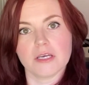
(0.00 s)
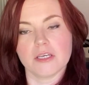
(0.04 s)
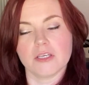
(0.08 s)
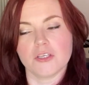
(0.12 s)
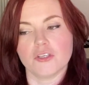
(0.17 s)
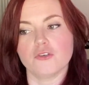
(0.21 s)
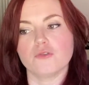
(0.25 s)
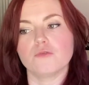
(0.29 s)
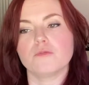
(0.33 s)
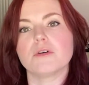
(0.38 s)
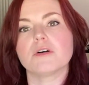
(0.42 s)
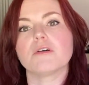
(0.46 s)

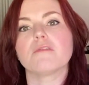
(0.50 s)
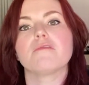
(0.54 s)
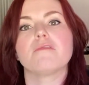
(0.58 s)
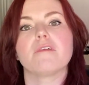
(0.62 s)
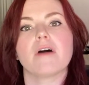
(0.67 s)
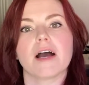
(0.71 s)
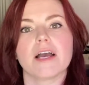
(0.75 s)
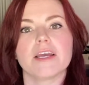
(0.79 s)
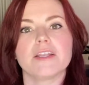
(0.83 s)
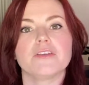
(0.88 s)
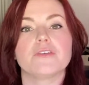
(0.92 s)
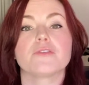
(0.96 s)
you will
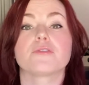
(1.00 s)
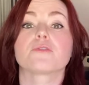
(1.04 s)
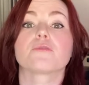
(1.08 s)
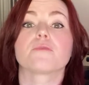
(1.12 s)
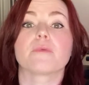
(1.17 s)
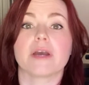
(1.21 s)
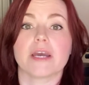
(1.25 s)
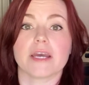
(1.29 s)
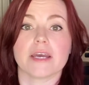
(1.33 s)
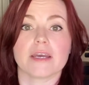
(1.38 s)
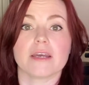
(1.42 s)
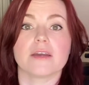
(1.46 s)
find your
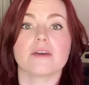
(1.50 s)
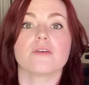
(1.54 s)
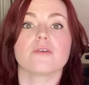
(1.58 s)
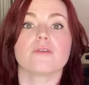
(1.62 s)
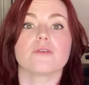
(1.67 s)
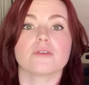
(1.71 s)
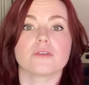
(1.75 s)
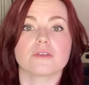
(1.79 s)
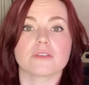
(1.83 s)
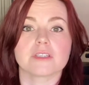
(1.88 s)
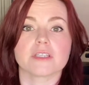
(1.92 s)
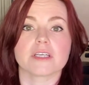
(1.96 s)
way
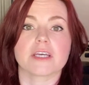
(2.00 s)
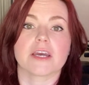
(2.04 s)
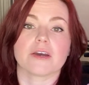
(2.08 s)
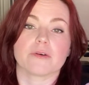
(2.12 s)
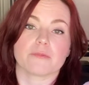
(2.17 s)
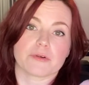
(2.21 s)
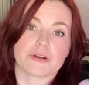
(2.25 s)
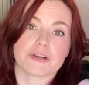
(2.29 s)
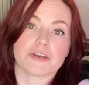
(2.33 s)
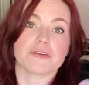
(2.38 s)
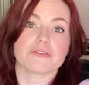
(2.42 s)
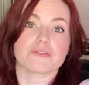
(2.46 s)
to get
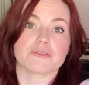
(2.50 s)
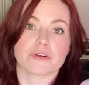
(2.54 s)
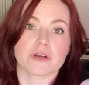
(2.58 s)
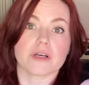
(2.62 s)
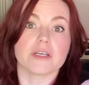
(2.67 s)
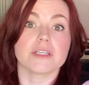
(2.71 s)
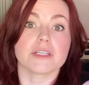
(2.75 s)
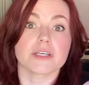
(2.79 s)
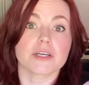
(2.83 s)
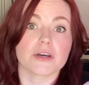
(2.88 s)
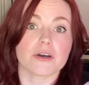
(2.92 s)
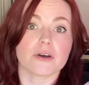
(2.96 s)
where you're
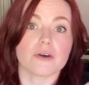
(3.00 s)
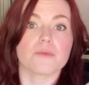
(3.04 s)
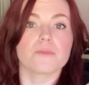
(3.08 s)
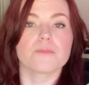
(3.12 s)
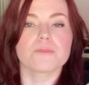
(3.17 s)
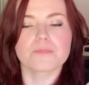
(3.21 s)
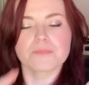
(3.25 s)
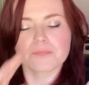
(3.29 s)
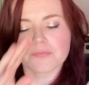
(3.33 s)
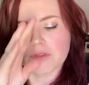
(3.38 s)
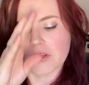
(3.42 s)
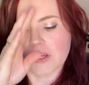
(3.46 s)
trying to go.
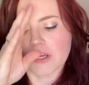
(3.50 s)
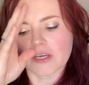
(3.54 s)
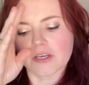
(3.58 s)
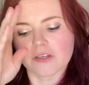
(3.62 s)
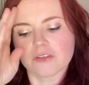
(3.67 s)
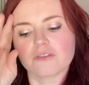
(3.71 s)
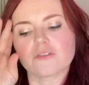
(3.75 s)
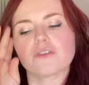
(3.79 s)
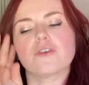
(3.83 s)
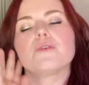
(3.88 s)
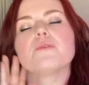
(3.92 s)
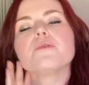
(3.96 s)

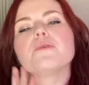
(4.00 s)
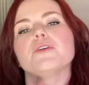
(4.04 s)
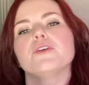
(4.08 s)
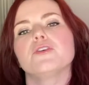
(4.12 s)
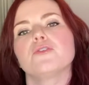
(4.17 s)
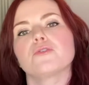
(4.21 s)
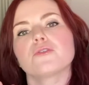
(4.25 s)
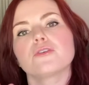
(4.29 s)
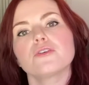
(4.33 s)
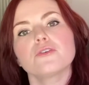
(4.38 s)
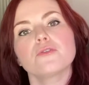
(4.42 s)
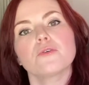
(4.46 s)
So
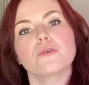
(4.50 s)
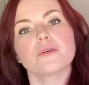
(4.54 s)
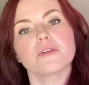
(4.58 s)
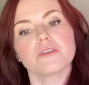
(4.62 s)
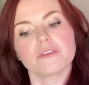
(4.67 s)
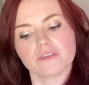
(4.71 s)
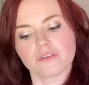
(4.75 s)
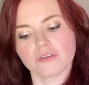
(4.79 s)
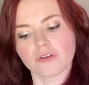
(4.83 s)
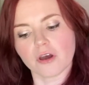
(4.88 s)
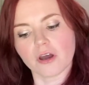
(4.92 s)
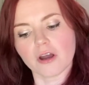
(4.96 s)
your North
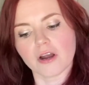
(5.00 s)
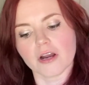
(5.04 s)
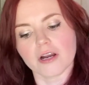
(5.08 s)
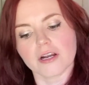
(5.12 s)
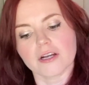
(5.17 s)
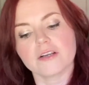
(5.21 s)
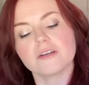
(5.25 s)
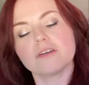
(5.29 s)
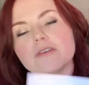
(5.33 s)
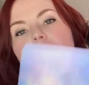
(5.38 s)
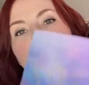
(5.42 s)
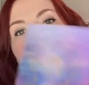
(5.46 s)
Star
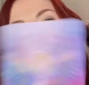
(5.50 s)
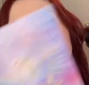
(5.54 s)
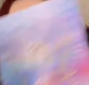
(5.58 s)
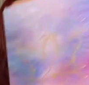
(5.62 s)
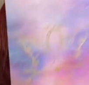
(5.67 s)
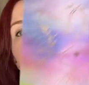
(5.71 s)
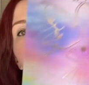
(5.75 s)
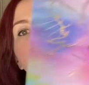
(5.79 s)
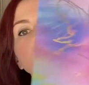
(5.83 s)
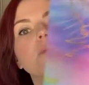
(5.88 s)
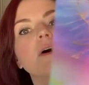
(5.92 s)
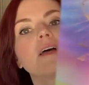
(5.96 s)
for
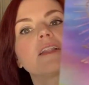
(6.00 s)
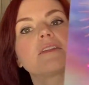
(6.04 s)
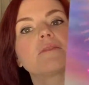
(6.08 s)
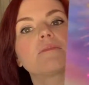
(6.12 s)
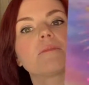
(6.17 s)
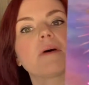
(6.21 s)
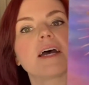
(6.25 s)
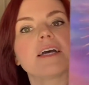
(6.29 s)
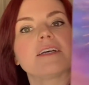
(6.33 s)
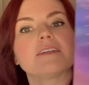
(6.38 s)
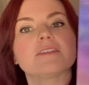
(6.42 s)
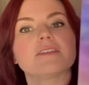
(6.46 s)
this month,
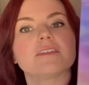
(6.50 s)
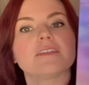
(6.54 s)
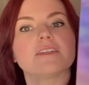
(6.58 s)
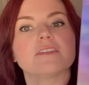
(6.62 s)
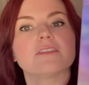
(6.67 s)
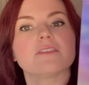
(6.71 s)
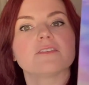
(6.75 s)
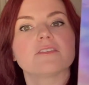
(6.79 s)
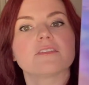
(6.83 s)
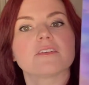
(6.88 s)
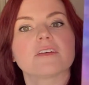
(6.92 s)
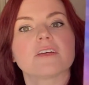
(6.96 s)

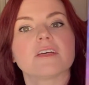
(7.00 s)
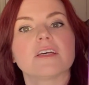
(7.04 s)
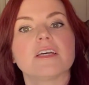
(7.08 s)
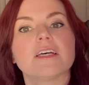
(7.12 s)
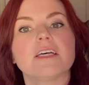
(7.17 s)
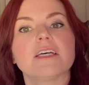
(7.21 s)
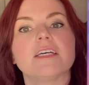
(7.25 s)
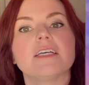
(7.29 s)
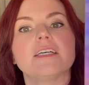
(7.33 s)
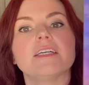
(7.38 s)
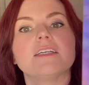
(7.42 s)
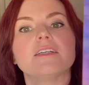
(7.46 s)
Pisces,
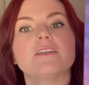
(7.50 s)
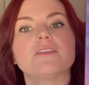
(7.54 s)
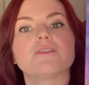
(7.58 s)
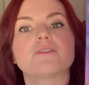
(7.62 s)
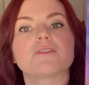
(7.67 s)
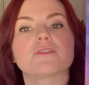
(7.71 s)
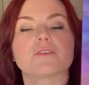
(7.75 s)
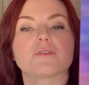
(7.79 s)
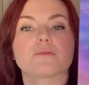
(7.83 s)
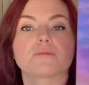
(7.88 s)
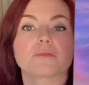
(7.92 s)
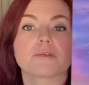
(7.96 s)

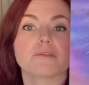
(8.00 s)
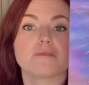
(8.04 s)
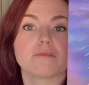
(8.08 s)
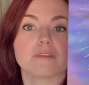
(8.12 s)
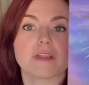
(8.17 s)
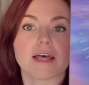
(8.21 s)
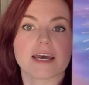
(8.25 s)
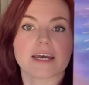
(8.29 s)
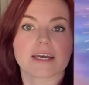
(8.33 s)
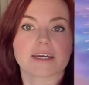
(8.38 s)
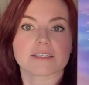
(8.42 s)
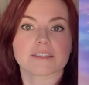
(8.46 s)
is
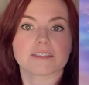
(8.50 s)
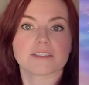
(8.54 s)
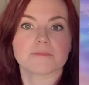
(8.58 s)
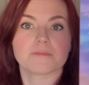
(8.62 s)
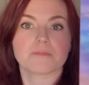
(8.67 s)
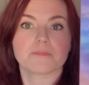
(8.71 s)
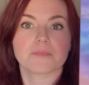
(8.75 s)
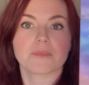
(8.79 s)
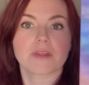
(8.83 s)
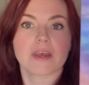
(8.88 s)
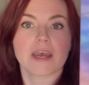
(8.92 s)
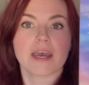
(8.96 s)
reflect.
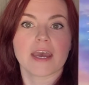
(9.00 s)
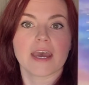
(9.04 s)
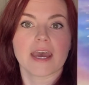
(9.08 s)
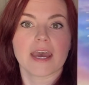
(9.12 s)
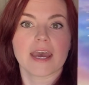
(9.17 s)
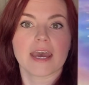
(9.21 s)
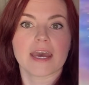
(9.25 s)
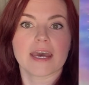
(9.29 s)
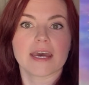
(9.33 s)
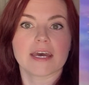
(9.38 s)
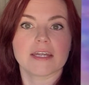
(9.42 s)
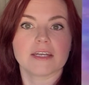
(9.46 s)

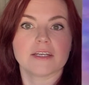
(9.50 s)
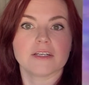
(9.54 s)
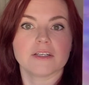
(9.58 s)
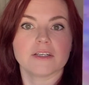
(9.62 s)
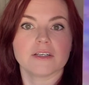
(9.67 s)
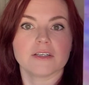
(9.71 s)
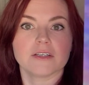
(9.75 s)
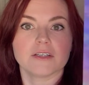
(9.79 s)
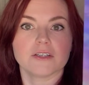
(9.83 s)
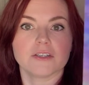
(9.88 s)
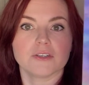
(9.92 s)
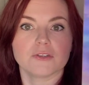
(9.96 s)
And
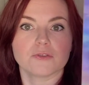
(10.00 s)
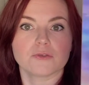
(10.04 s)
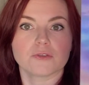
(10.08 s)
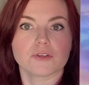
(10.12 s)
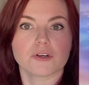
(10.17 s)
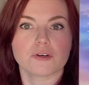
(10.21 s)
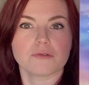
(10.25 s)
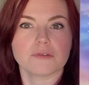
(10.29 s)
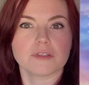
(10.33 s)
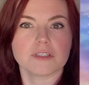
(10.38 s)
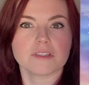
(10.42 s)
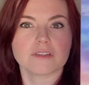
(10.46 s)
you'll
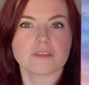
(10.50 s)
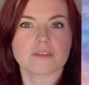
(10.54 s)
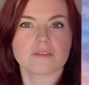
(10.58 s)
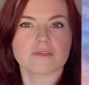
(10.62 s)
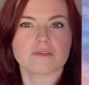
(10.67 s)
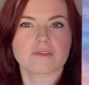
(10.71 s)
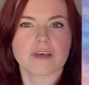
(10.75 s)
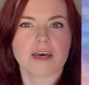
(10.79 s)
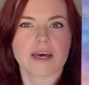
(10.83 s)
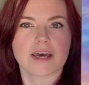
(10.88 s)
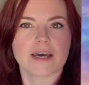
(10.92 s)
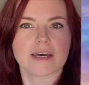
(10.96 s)
notice
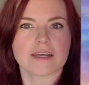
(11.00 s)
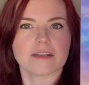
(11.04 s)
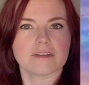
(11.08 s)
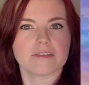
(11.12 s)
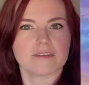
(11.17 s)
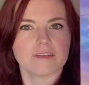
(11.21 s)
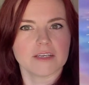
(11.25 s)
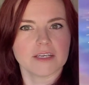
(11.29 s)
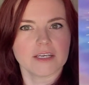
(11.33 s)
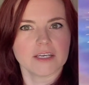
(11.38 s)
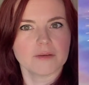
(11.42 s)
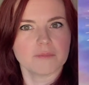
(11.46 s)
that
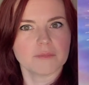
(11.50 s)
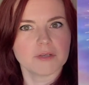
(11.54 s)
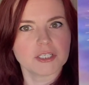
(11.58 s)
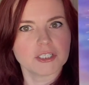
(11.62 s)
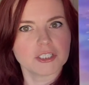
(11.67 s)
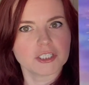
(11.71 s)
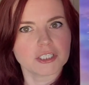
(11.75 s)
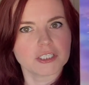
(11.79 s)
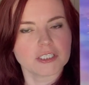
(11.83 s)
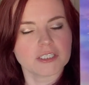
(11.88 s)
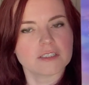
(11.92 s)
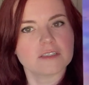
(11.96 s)
the
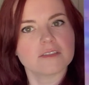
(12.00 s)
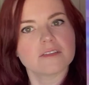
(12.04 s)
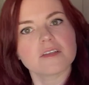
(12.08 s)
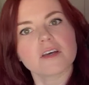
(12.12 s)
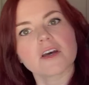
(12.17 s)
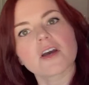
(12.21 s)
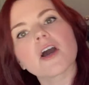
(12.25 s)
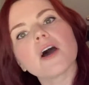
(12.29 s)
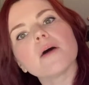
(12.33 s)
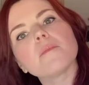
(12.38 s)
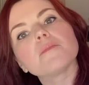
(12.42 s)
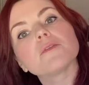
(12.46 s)
image is a
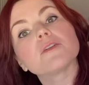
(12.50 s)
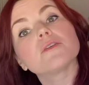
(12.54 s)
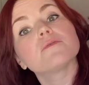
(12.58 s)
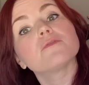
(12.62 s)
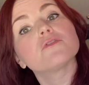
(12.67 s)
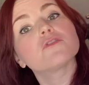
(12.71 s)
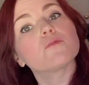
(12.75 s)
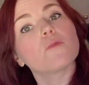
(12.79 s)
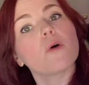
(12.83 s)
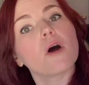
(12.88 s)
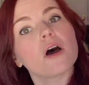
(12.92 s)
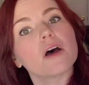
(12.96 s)
couple of
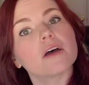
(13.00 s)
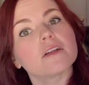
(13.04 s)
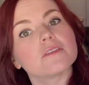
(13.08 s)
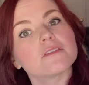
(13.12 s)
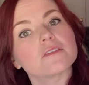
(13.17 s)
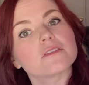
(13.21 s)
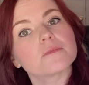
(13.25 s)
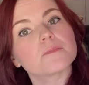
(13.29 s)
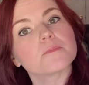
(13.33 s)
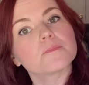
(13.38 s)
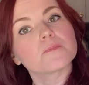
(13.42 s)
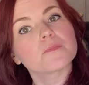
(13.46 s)

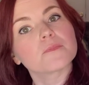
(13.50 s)
swans,